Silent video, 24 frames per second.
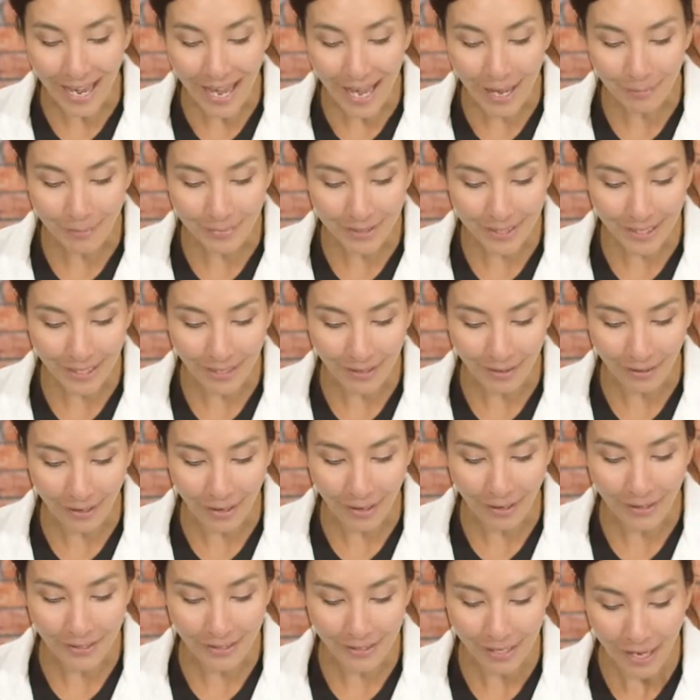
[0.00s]
empty
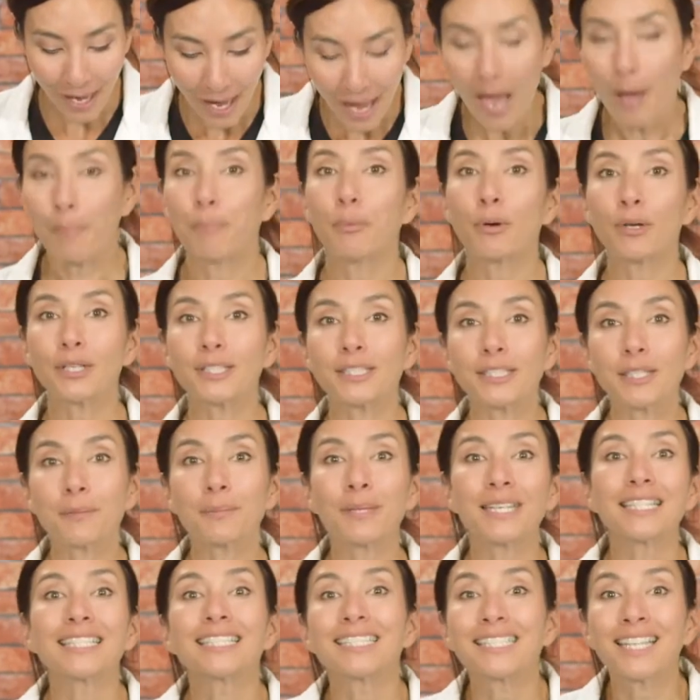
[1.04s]
glass and put
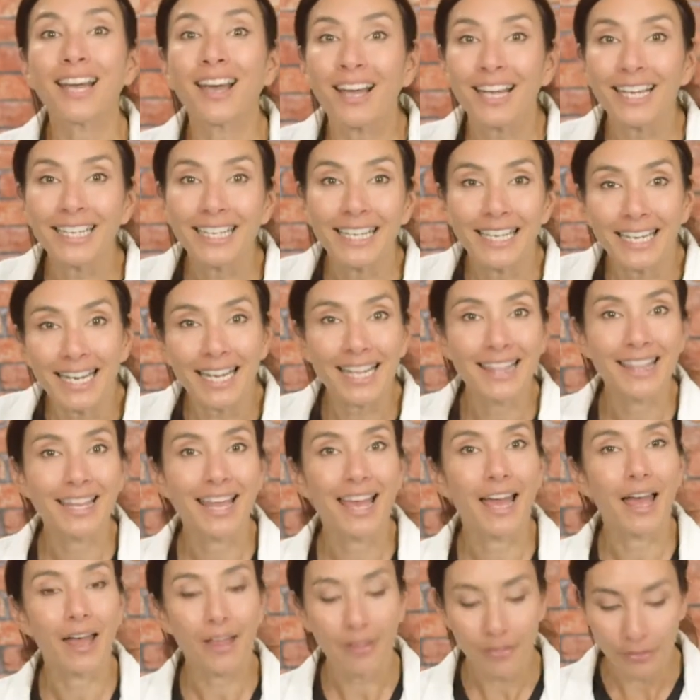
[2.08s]
something tiny in
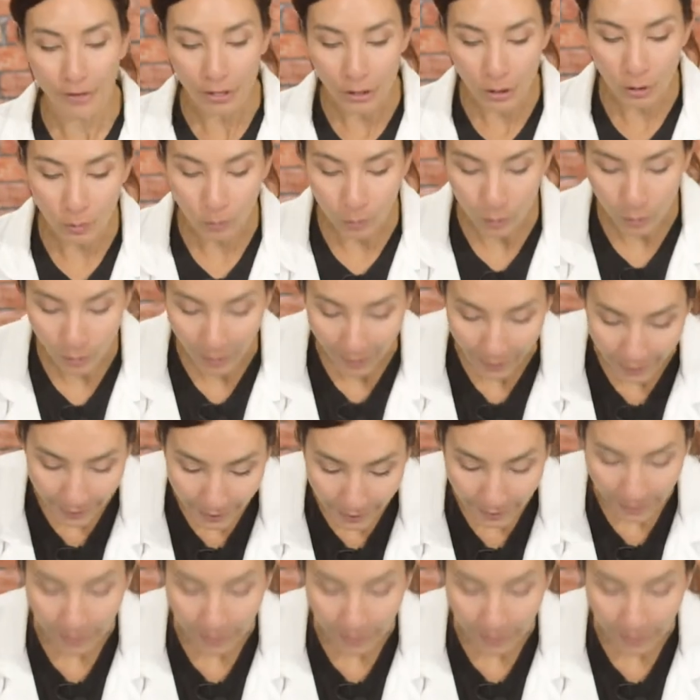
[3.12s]
there that you would like.